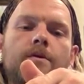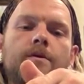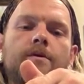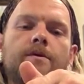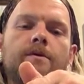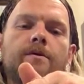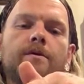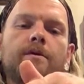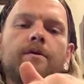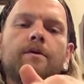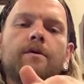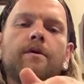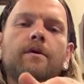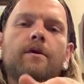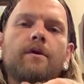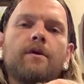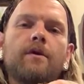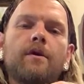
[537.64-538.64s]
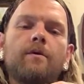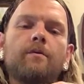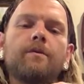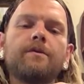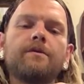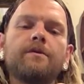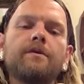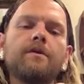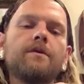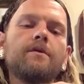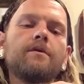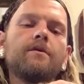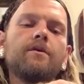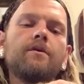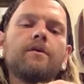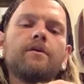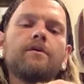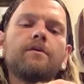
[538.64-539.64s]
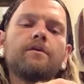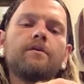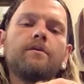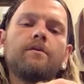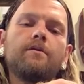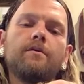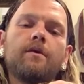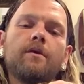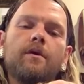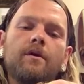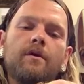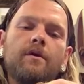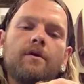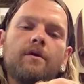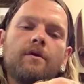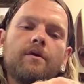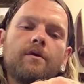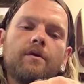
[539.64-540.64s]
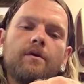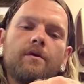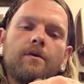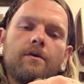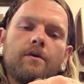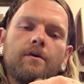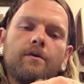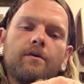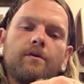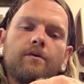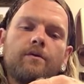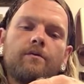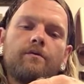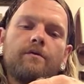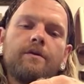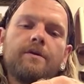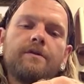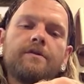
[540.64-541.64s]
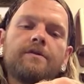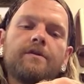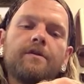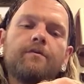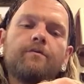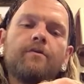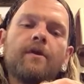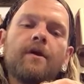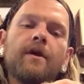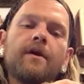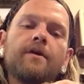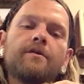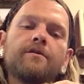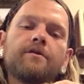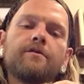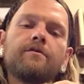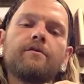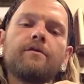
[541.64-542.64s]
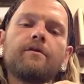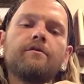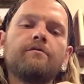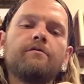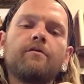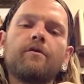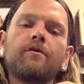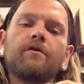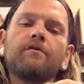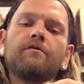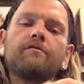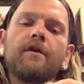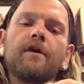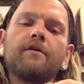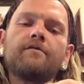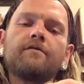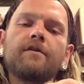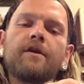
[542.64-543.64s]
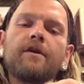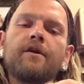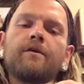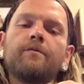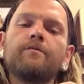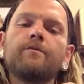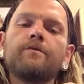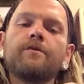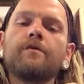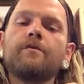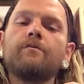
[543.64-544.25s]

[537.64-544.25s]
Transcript: Still a good cup of tea, and you can re-steep that generally 4 or 5 times or